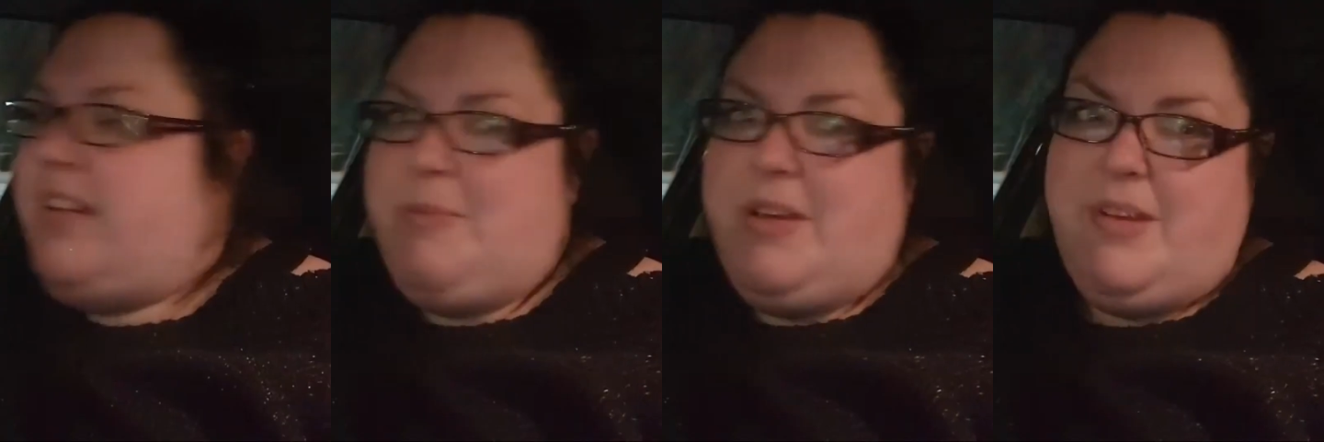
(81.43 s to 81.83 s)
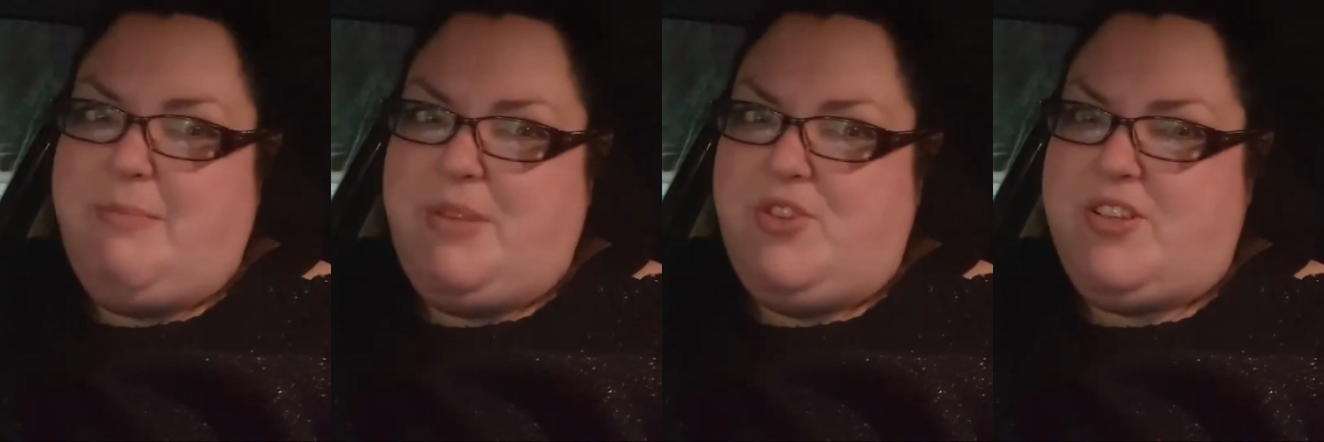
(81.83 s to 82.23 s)
Let me, I'm gonna
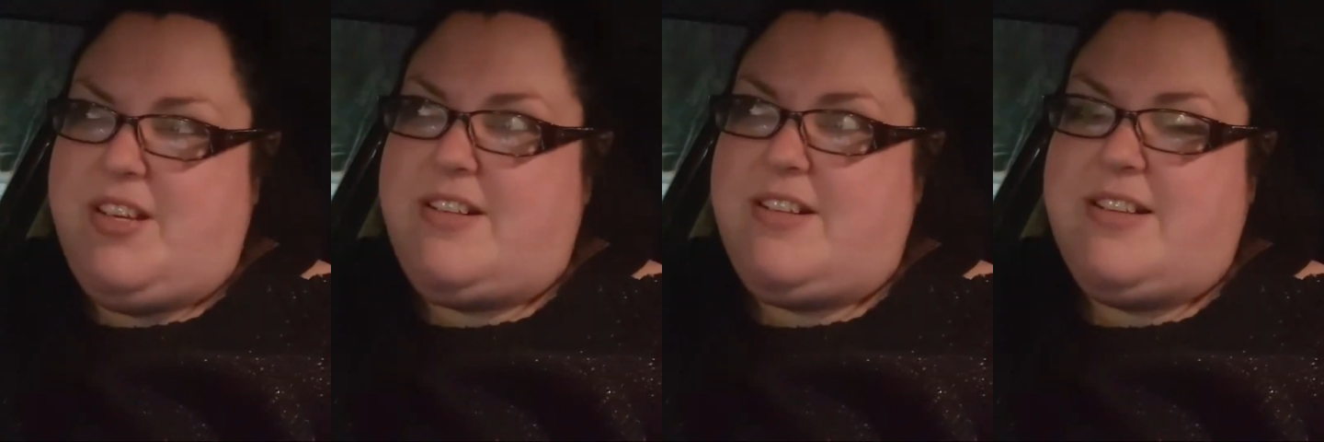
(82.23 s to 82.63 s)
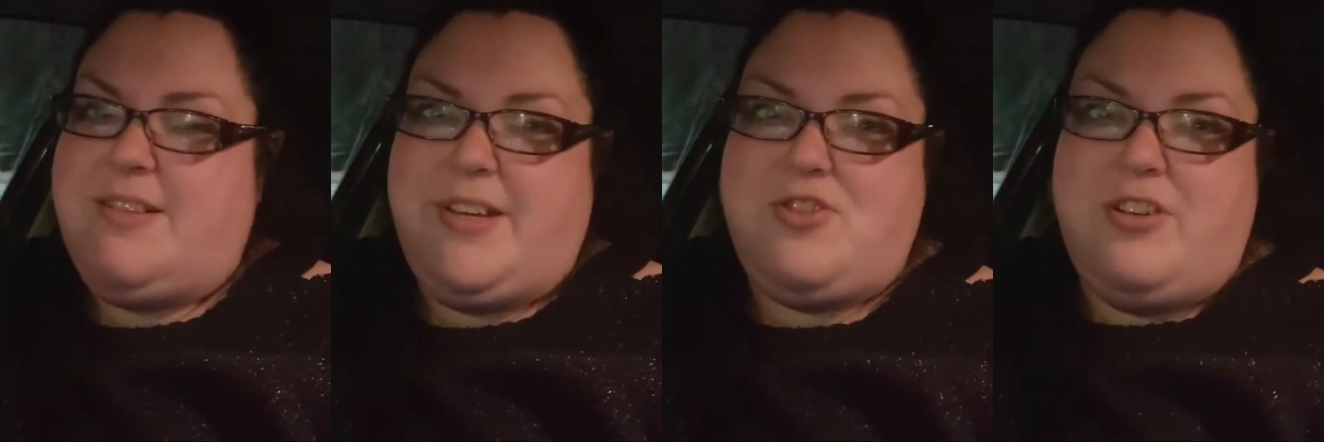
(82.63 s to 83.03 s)
mute just in case he says
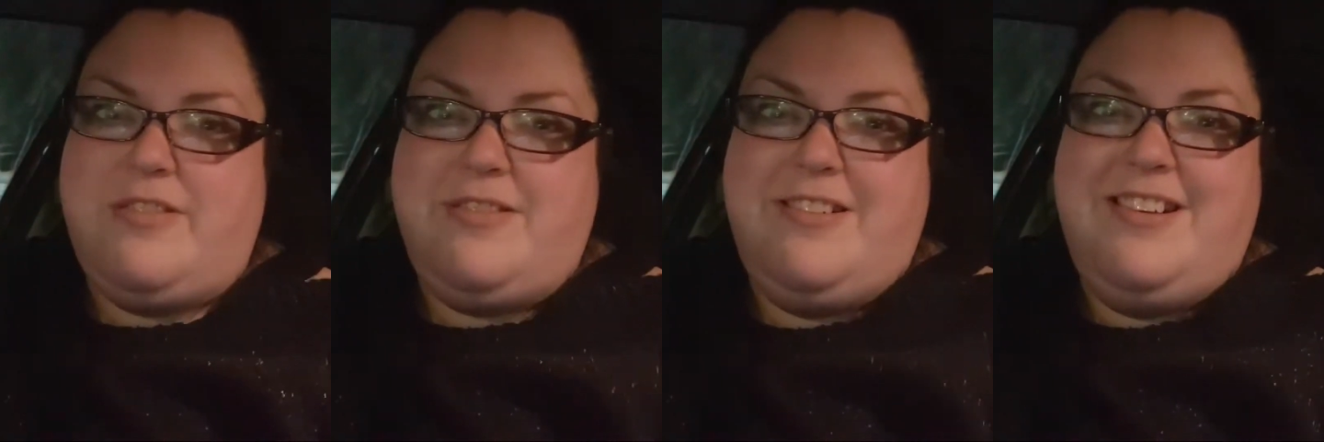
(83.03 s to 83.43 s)
something he shouldn't.